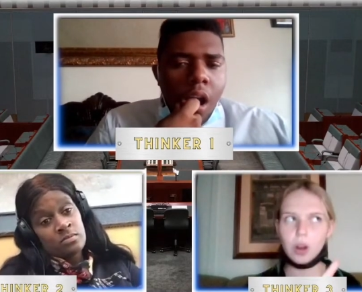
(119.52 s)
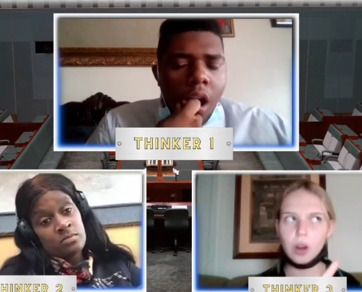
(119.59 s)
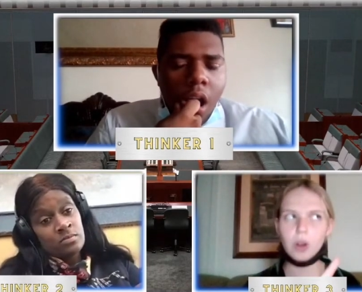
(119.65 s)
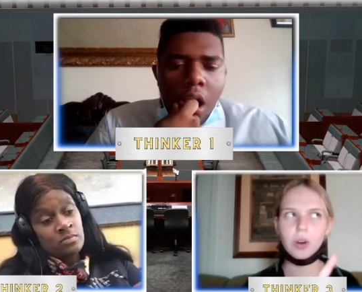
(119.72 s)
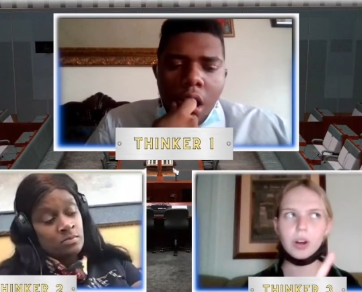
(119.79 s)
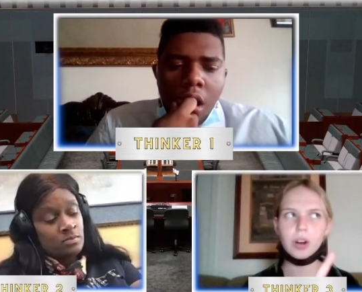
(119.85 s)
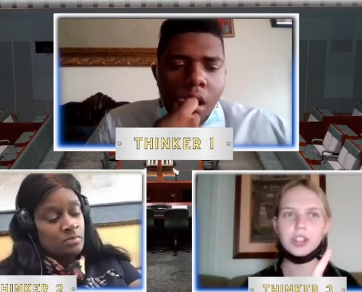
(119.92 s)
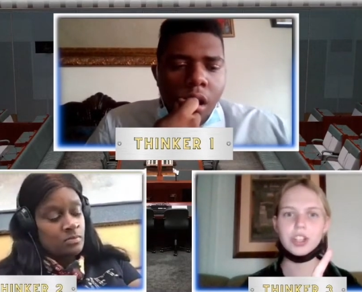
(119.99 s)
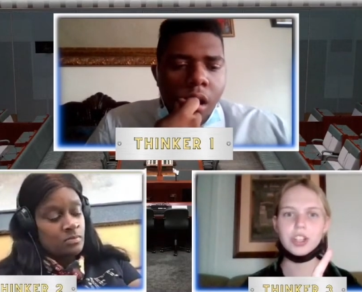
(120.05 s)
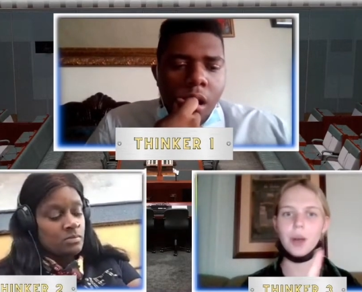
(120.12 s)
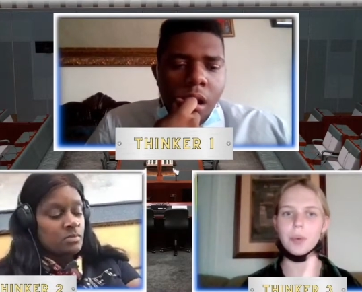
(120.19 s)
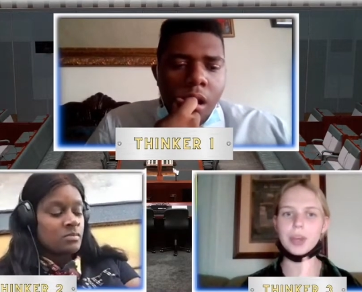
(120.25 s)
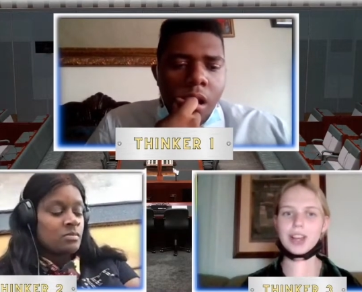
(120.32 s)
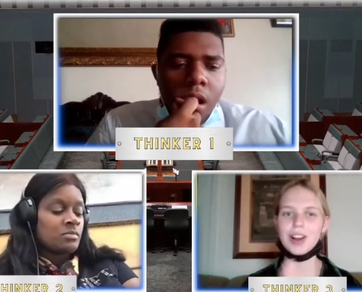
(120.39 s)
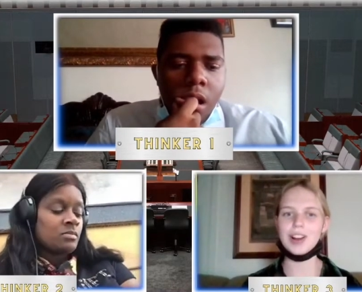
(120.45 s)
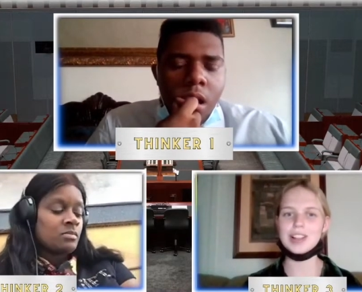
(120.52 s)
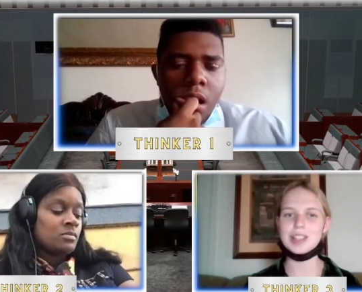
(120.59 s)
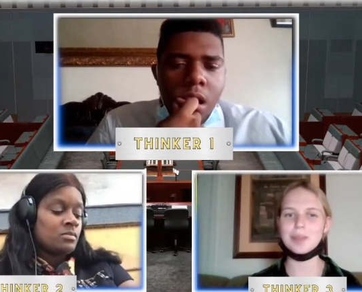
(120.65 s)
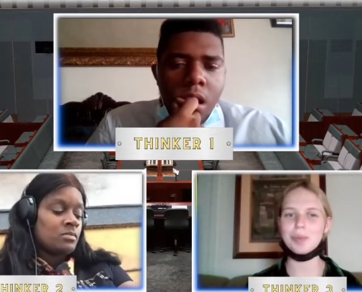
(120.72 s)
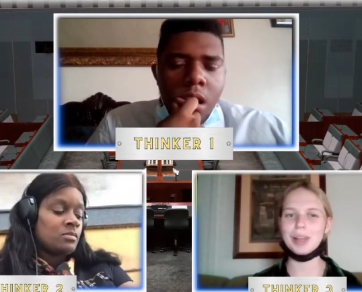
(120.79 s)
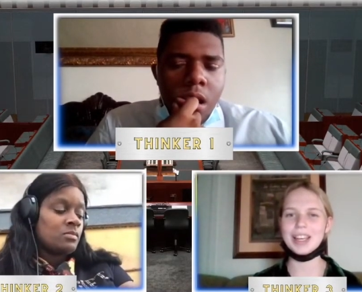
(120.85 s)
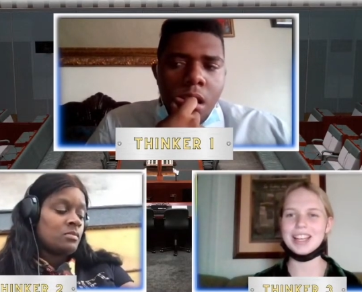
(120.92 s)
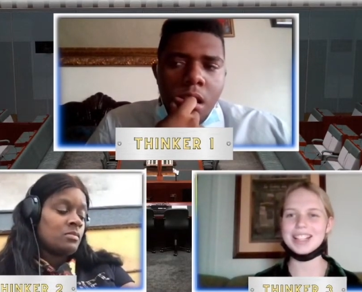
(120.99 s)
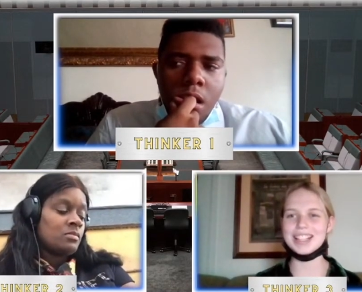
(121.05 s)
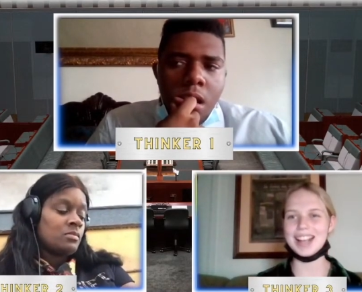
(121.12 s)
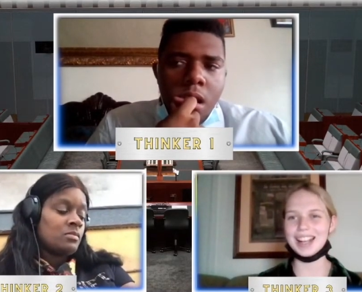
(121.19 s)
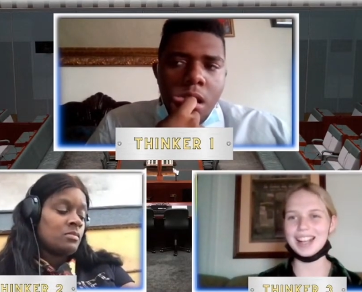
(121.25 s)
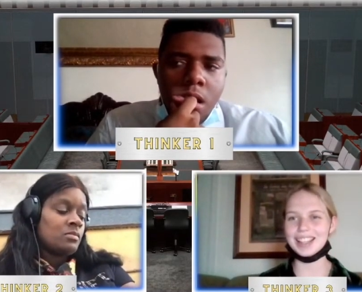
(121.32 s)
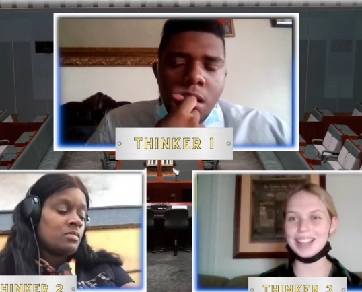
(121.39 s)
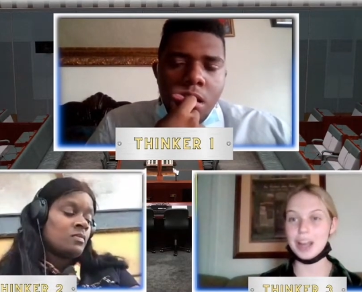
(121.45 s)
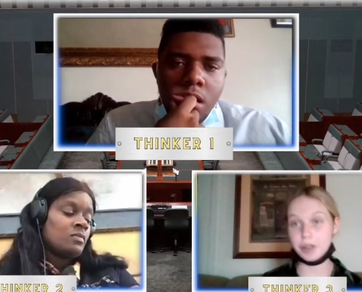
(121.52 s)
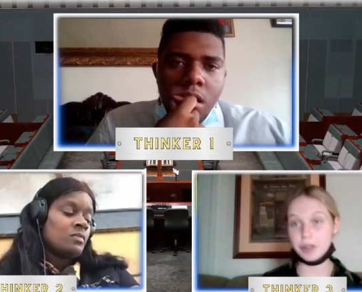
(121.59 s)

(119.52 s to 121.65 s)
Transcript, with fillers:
Speaker 1: Or shall we contemplate exactly how